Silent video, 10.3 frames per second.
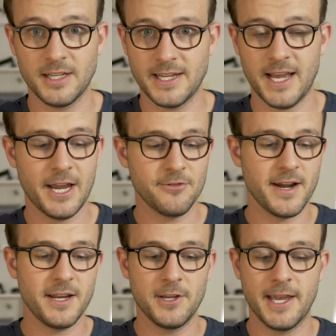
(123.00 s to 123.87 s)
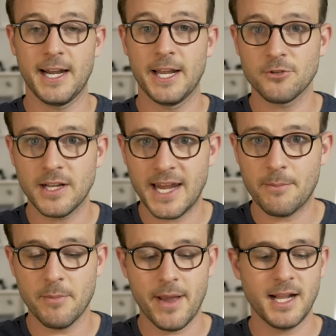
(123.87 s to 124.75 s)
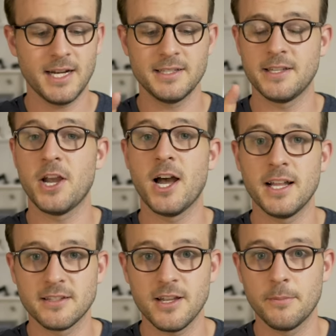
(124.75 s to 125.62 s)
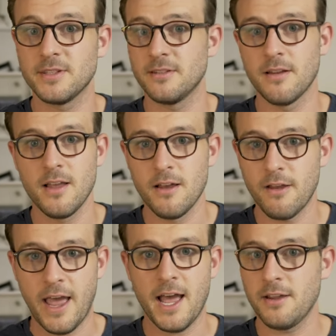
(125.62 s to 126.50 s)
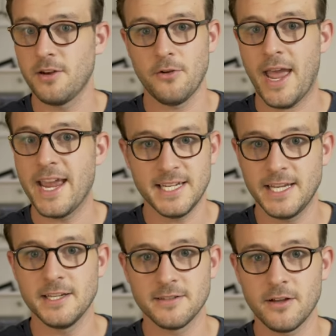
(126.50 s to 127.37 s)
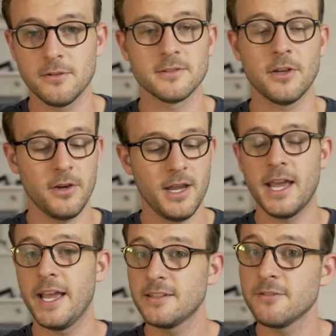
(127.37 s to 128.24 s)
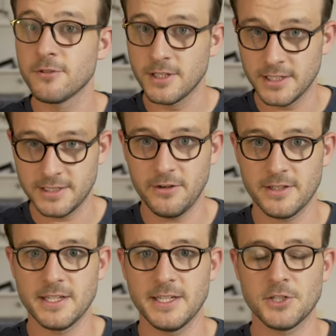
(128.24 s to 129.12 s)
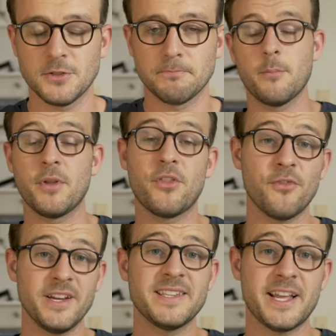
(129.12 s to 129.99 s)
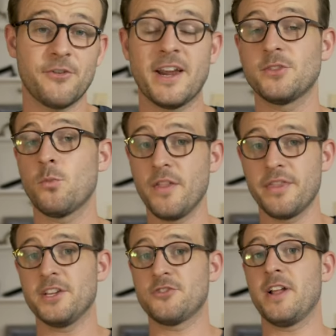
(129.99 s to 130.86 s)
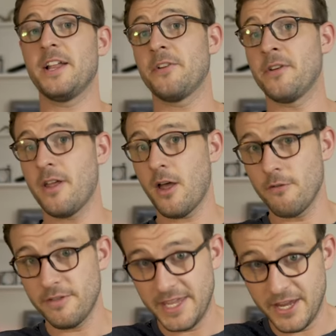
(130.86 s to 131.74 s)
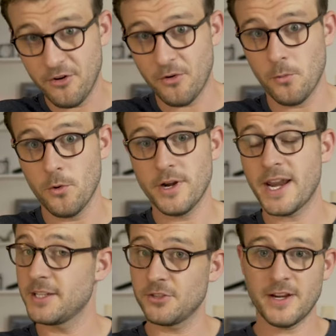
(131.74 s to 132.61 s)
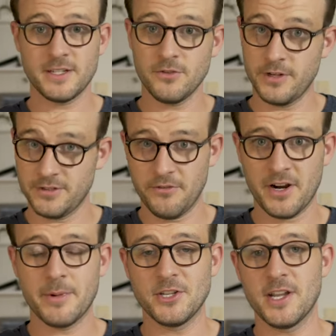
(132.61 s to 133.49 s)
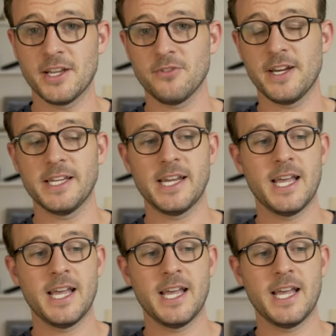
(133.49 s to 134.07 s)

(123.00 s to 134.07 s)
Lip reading: dehydrated, you get electrolyte abnormalities, and your heart stops at, you know, 18 years old. So it's a really serious condition. But the reason that Grace won the Australian of the Year award, and it's a great story, so I recommend you guys read it,